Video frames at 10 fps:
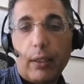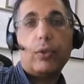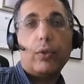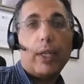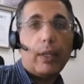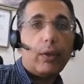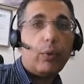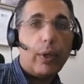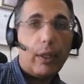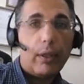Together
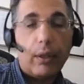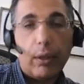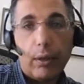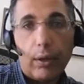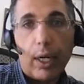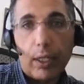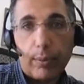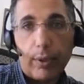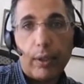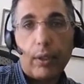with her
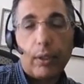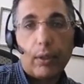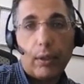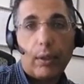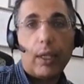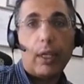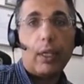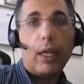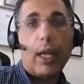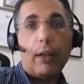husband,
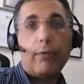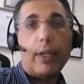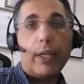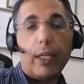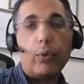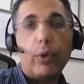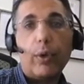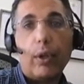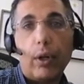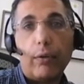they have a net
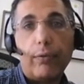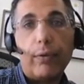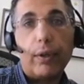worth of